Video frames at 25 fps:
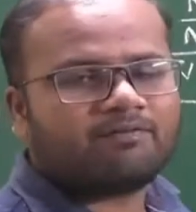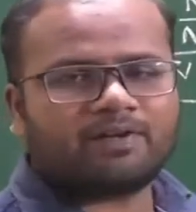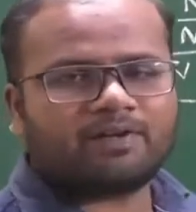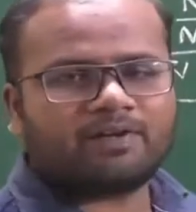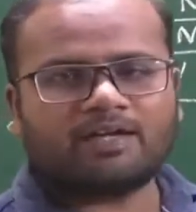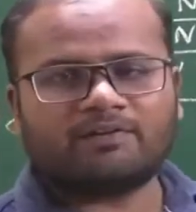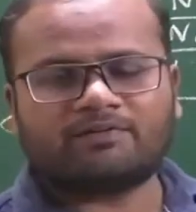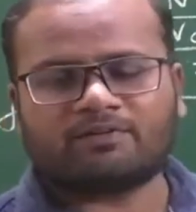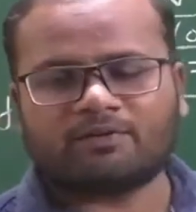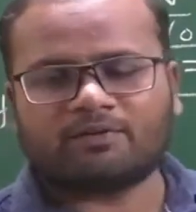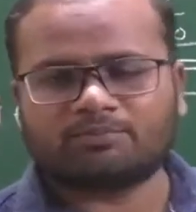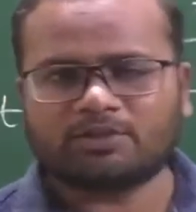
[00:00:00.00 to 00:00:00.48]

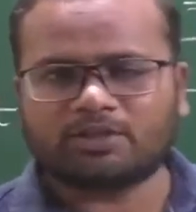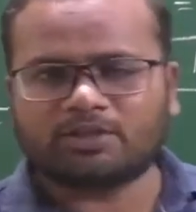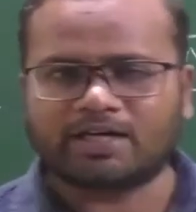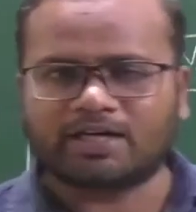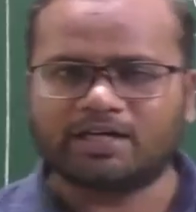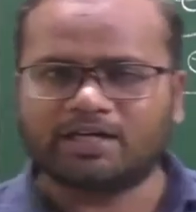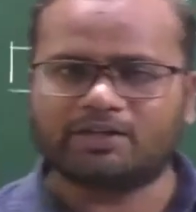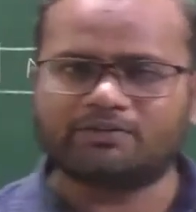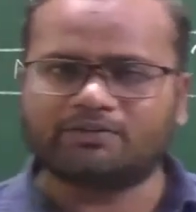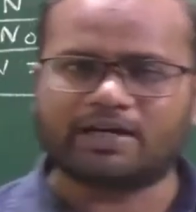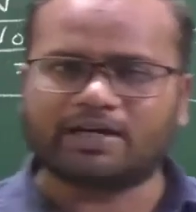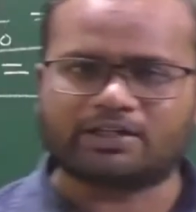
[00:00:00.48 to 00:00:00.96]
of the
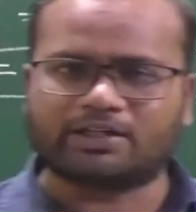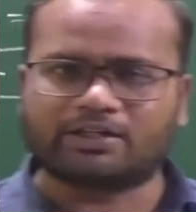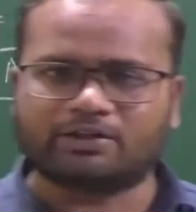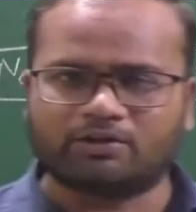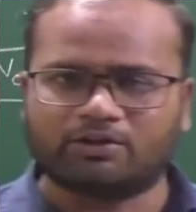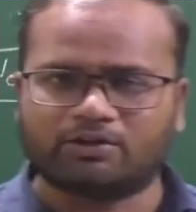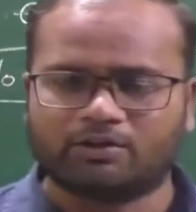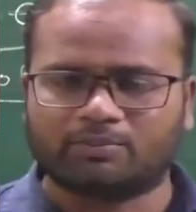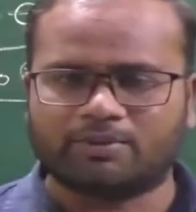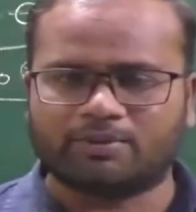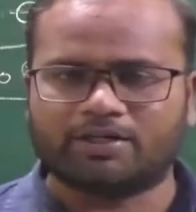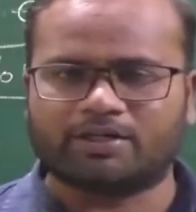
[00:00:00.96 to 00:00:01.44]
radioactive
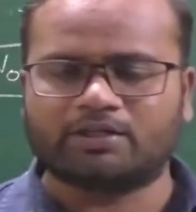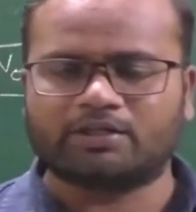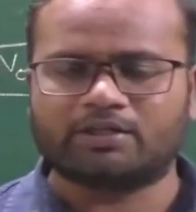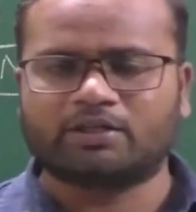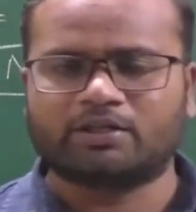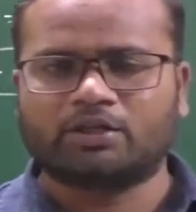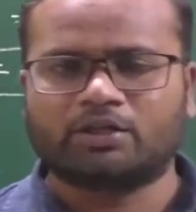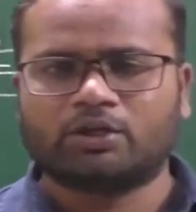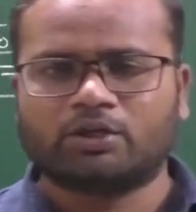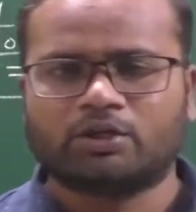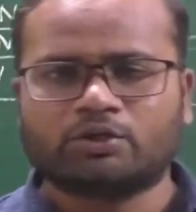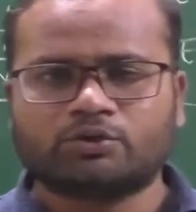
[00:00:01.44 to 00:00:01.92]
element.
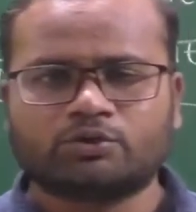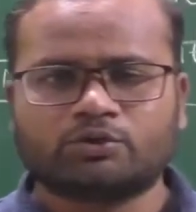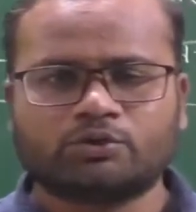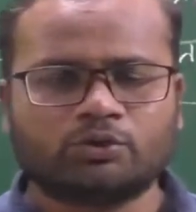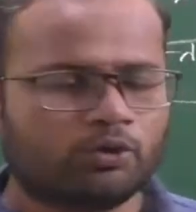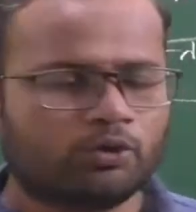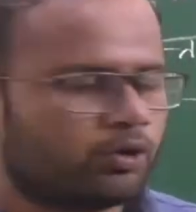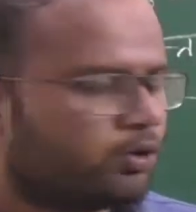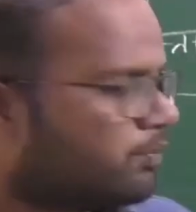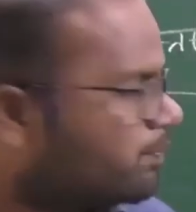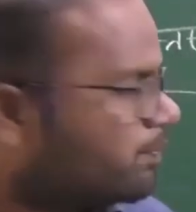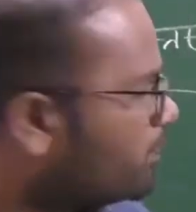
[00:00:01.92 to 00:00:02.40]

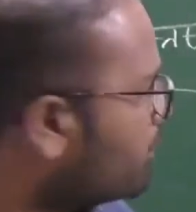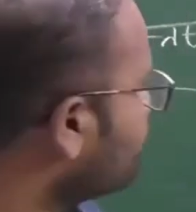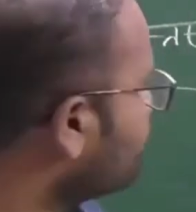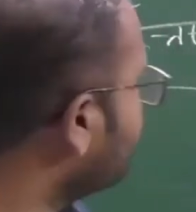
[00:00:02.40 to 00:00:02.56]
So